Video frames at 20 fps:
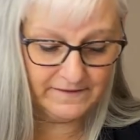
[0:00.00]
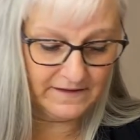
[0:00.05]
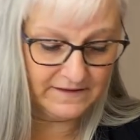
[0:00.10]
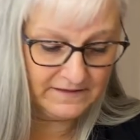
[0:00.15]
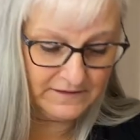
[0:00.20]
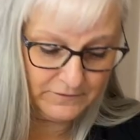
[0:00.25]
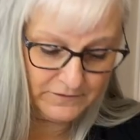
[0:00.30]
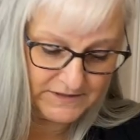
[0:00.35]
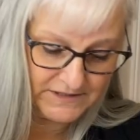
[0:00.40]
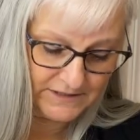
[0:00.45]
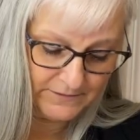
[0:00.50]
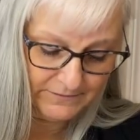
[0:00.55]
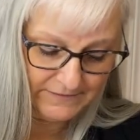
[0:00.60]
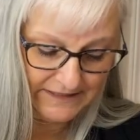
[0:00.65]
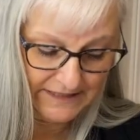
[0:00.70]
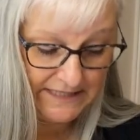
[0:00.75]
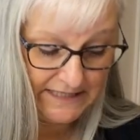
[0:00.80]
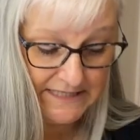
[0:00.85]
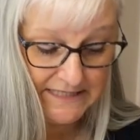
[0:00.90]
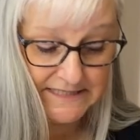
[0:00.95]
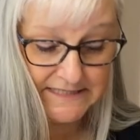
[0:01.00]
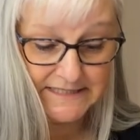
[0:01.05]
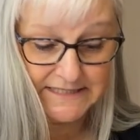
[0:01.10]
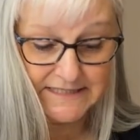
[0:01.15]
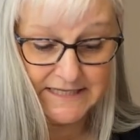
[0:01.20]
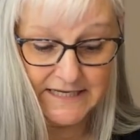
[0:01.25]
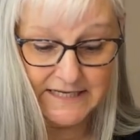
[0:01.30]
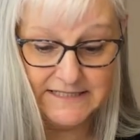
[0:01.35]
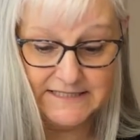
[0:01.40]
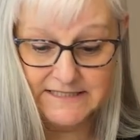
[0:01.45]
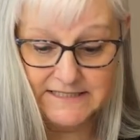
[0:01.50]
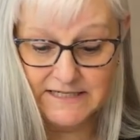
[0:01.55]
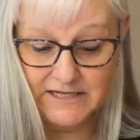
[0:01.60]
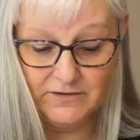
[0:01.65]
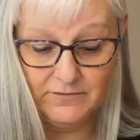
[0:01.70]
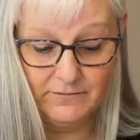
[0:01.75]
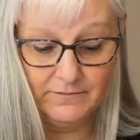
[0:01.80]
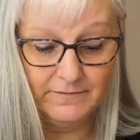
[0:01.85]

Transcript: that there was something inside to tell